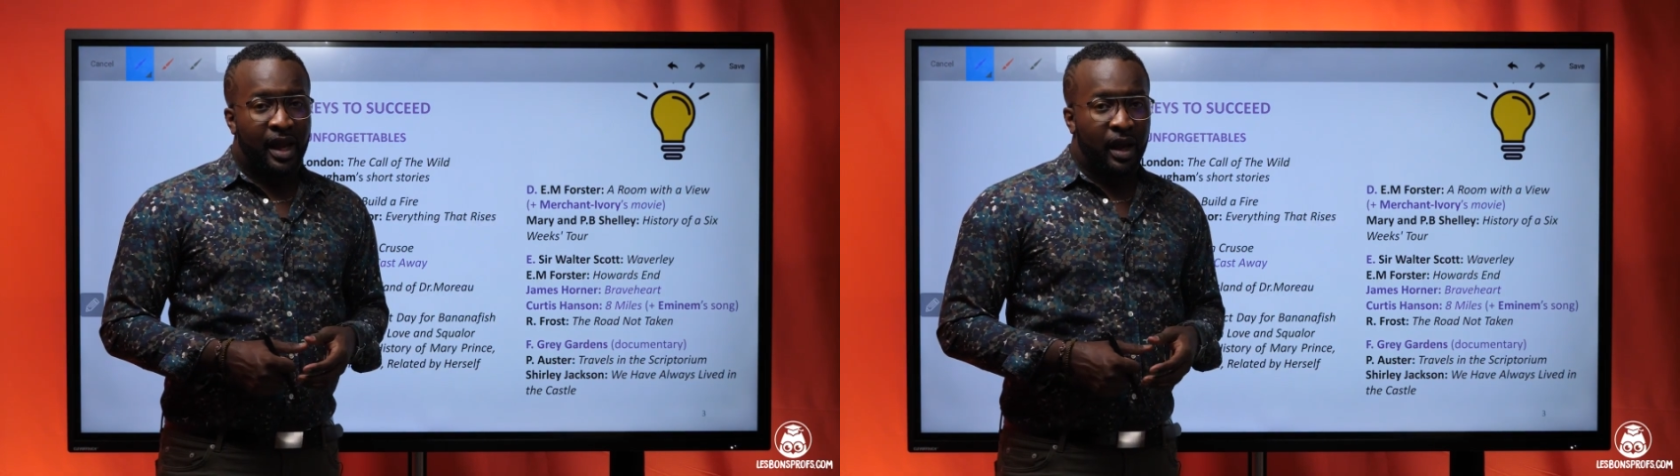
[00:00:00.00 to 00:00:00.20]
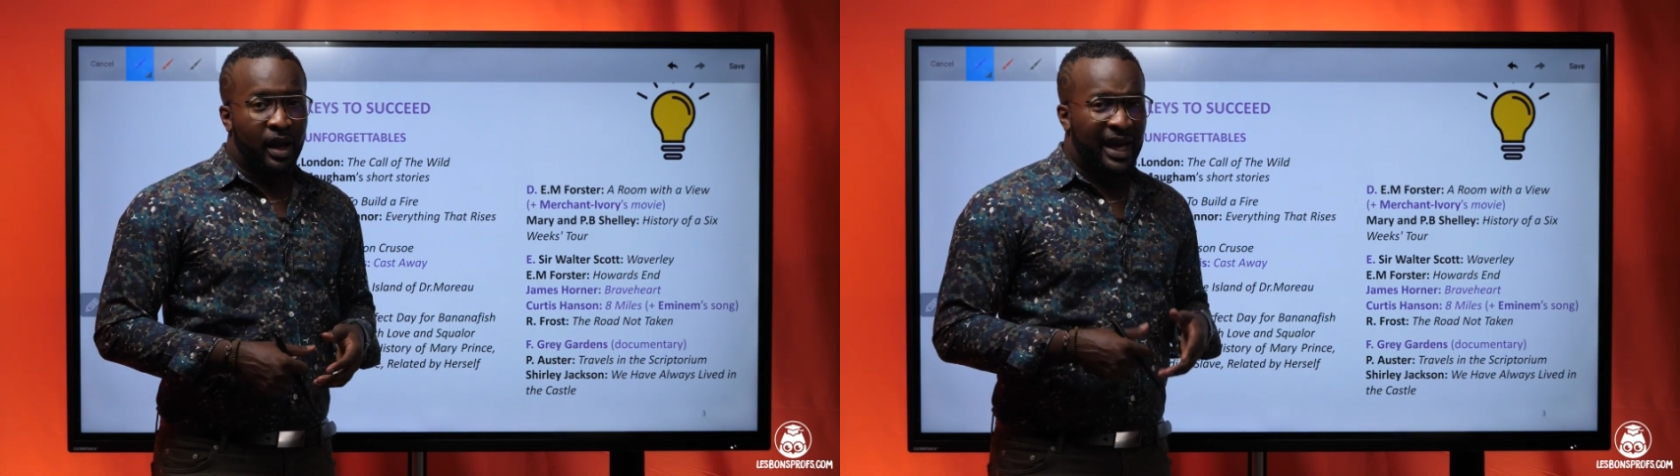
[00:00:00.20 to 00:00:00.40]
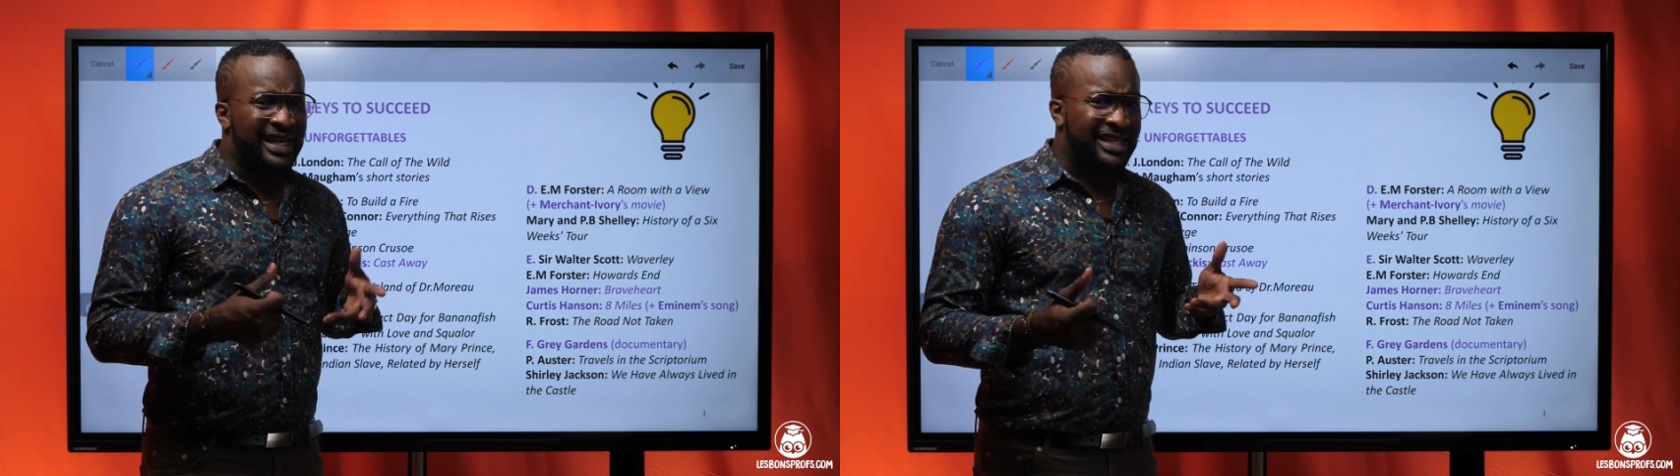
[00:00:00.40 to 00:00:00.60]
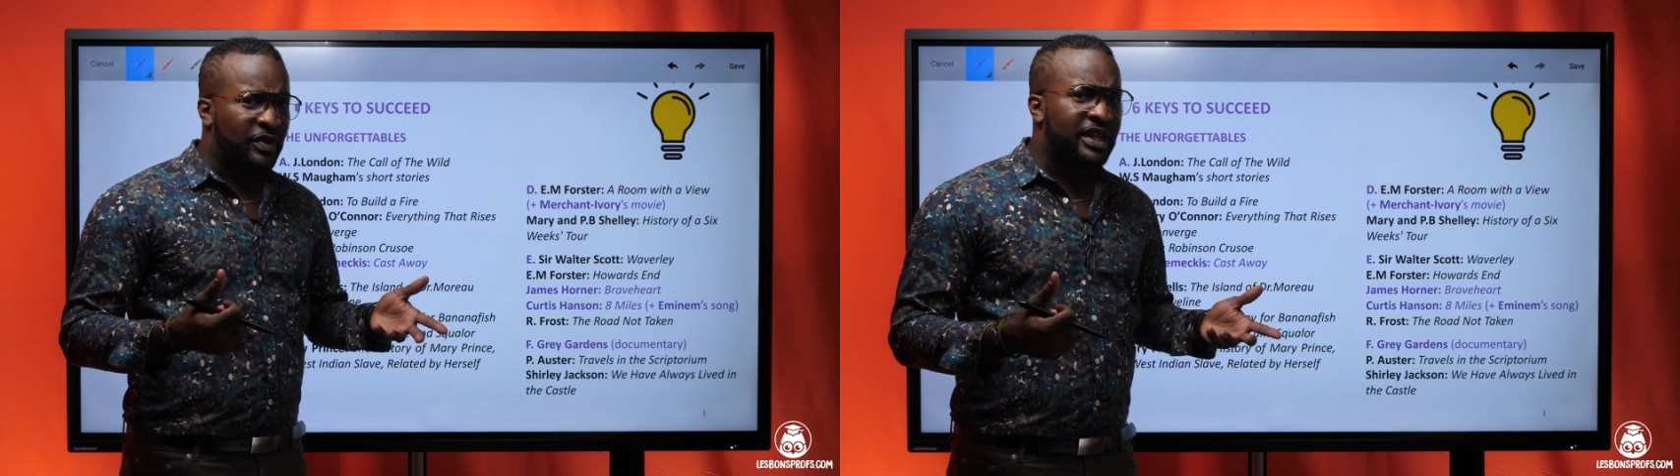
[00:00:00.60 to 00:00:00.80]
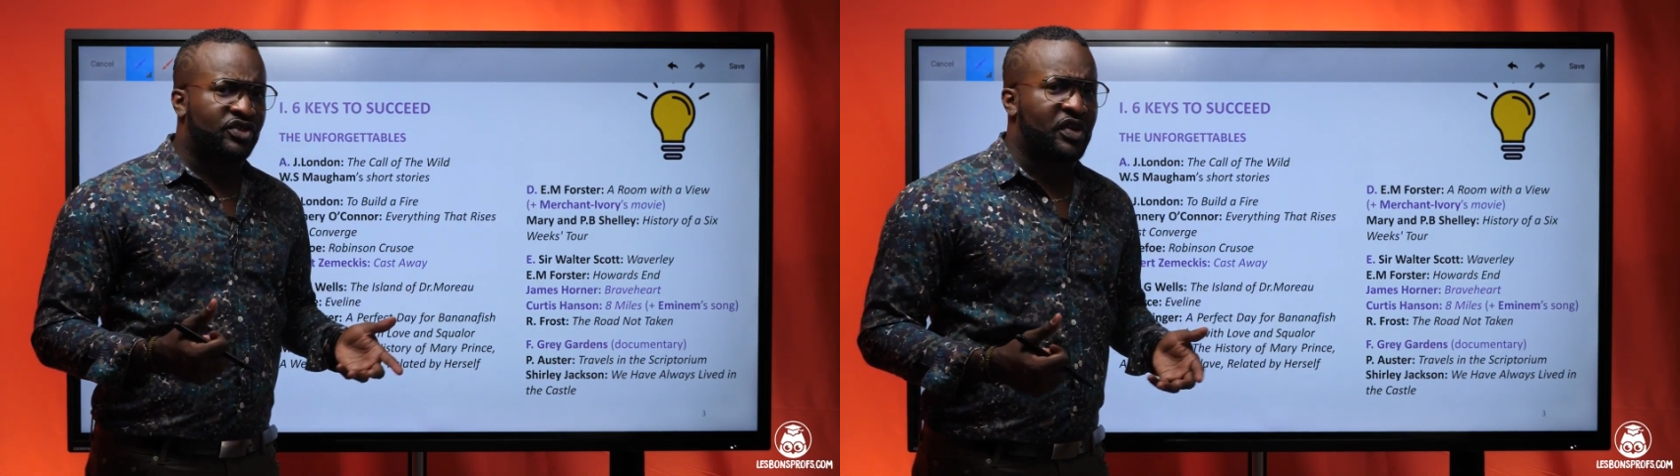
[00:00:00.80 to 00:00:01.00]
And it's
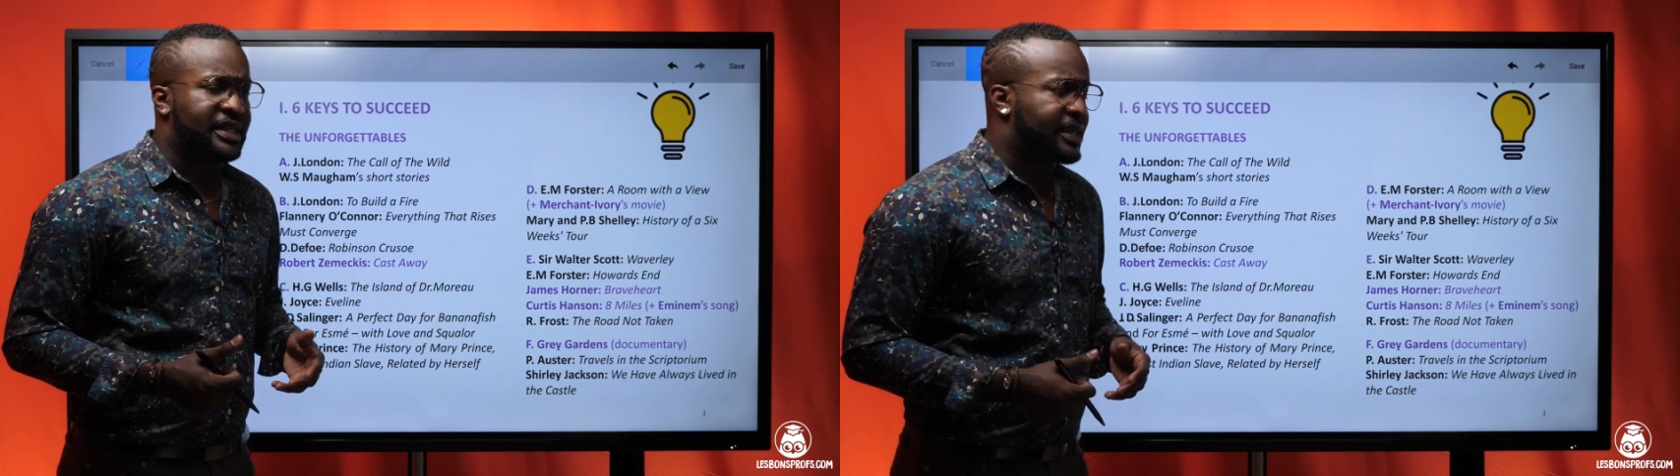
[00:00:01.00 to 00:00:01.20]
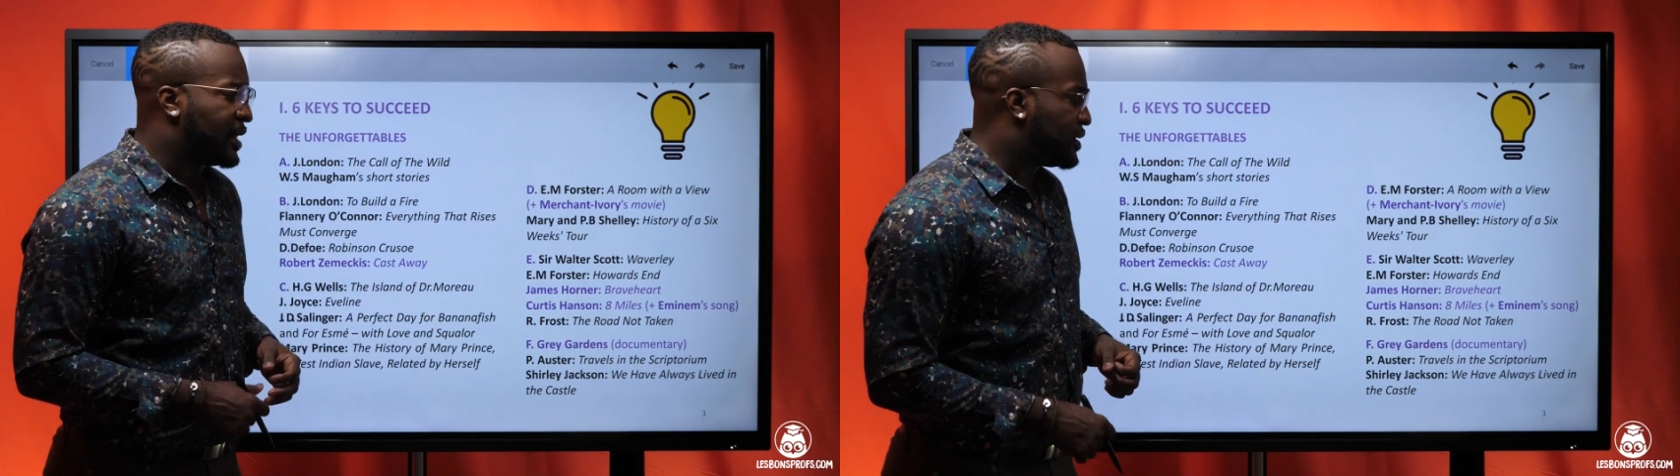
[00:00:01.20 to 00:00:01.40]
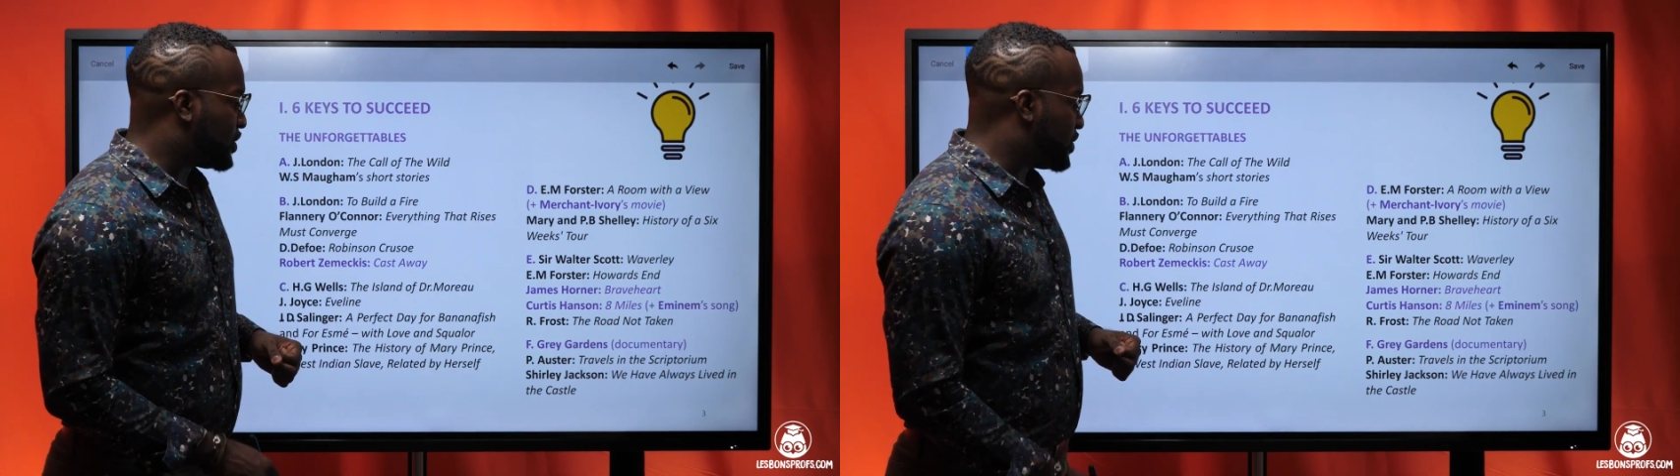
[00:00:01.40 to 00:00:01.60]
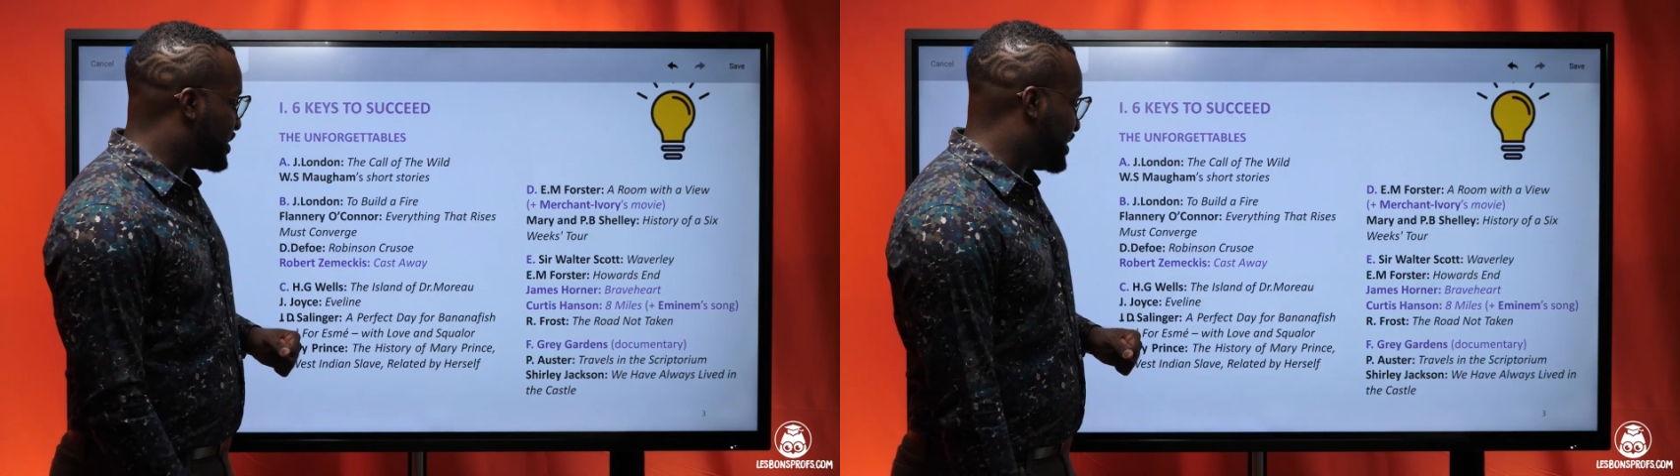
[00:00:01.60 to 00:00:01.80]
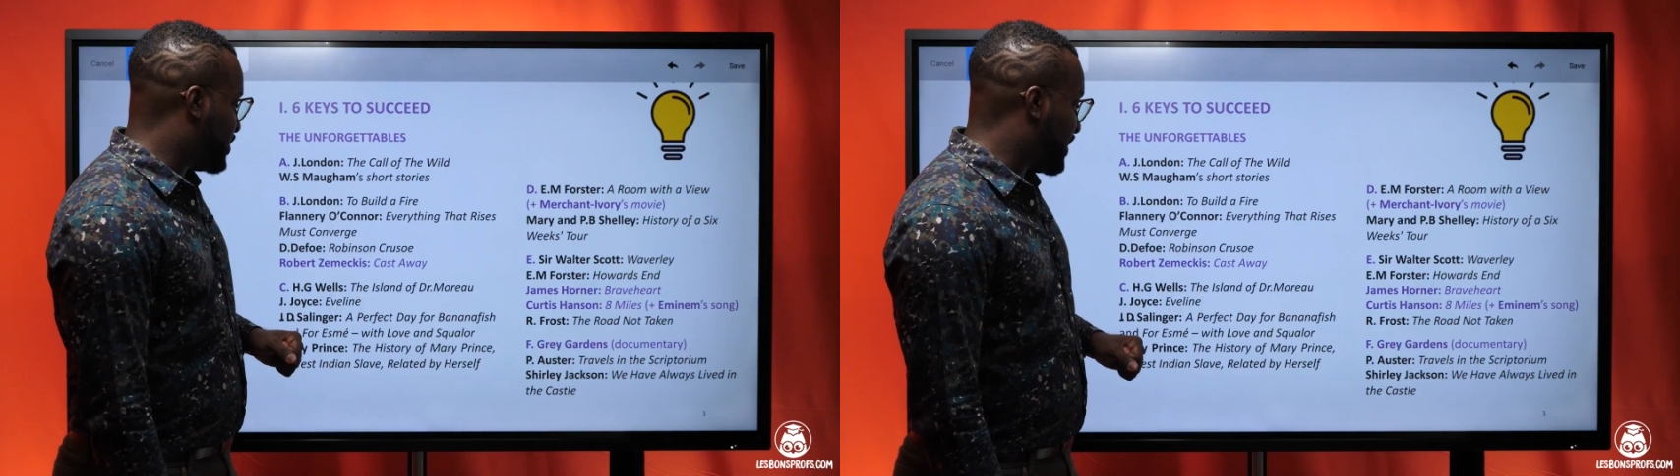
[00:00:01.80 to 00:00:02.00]
really interesting to
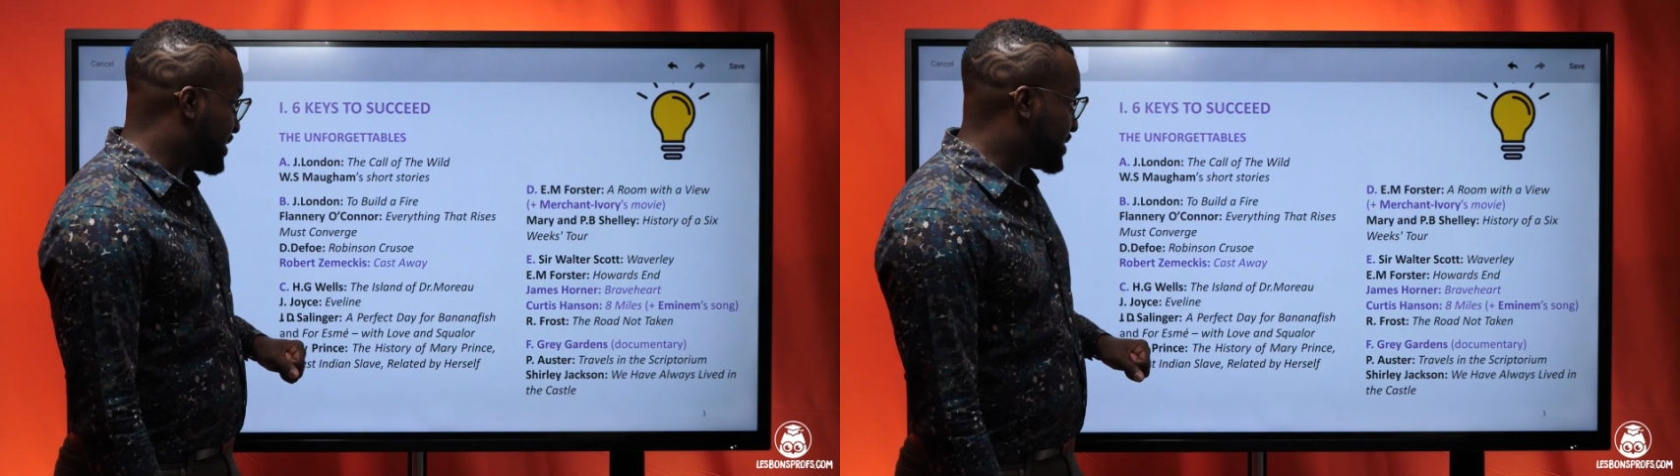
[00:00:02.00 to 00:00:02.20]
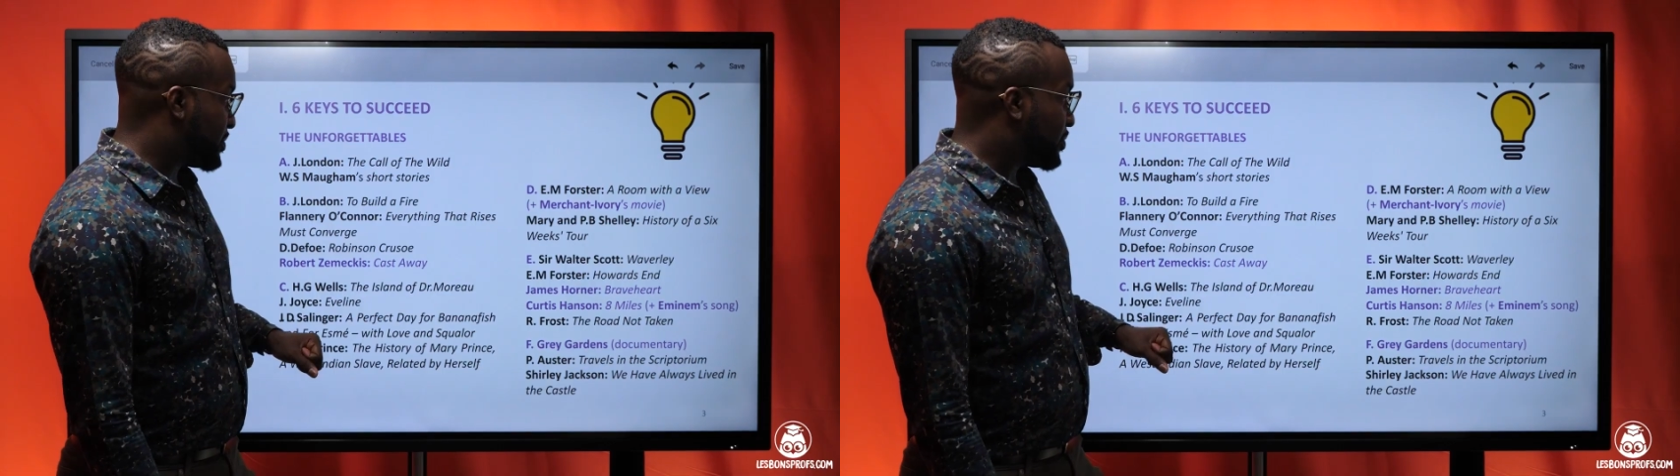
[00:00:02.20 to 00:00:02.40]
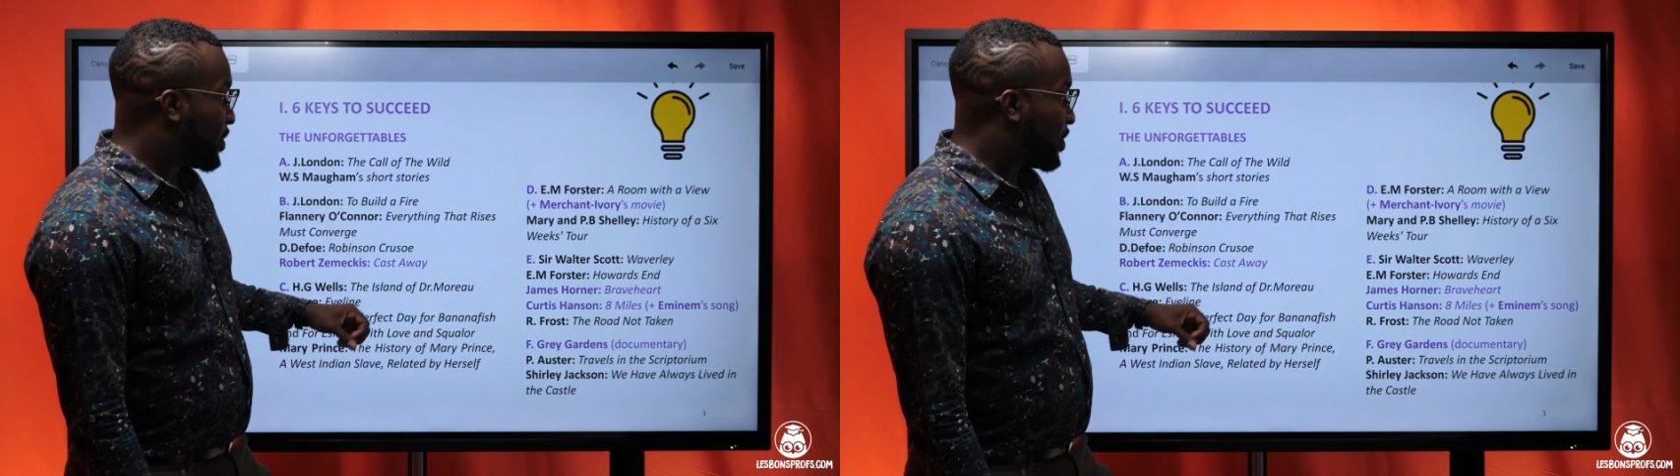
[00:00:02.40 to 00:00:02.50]
consider this.